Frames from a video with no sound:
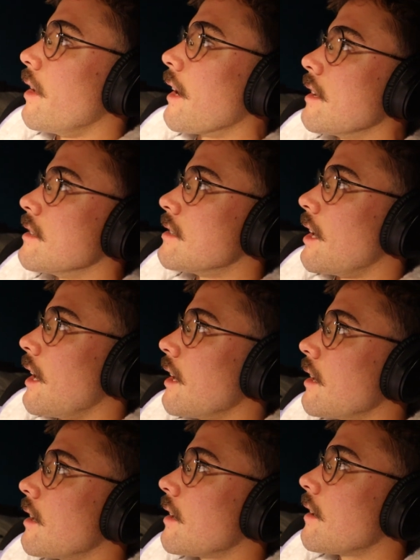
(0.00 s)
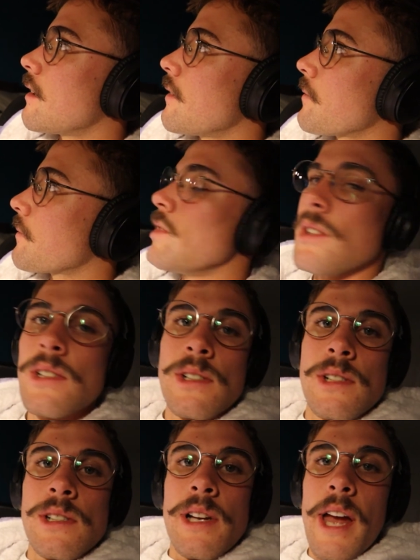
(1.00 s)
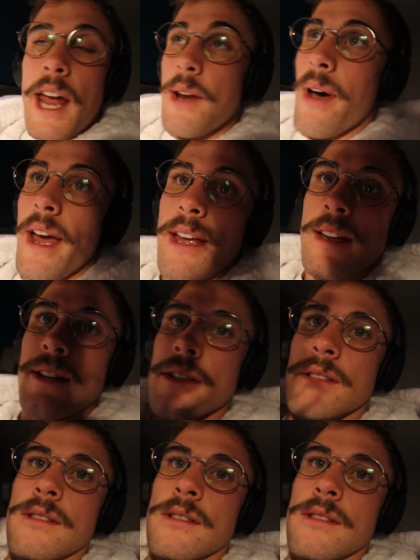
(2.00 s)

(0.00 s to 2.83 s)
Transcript: all I can say. Anyway,